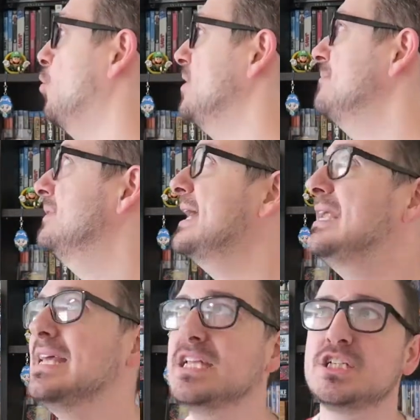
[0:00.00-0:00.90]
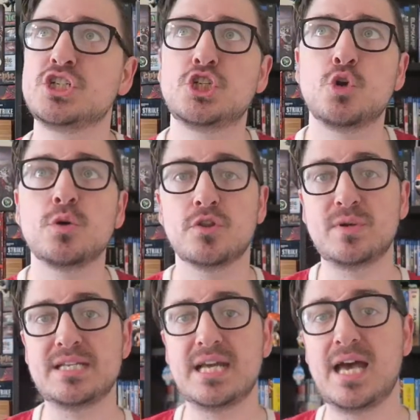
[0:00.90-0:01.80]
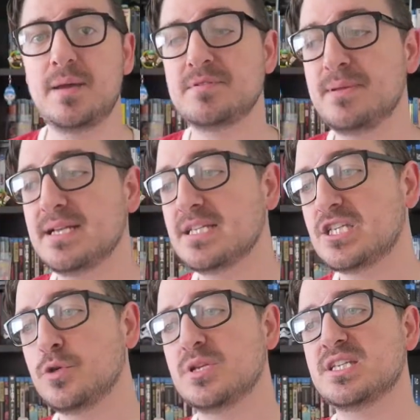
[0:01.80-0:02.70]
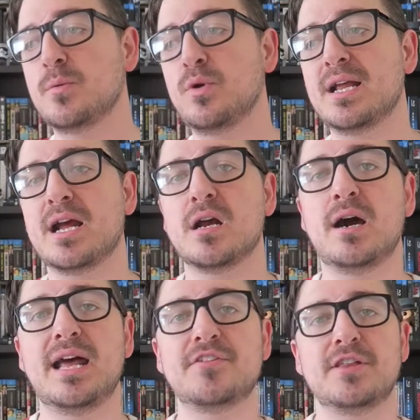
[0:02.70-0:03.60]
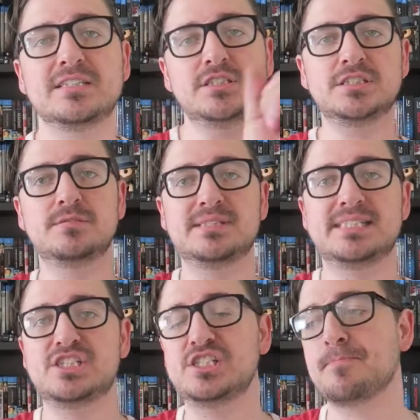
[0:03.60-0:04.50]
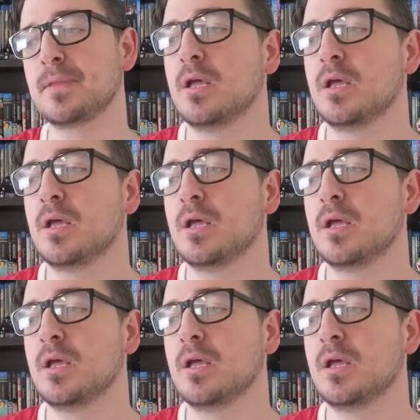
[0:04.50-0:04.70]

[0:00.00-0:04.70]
We played it two or three times because as soon as someone got caught out, they're like, oh, I'm gonna get you.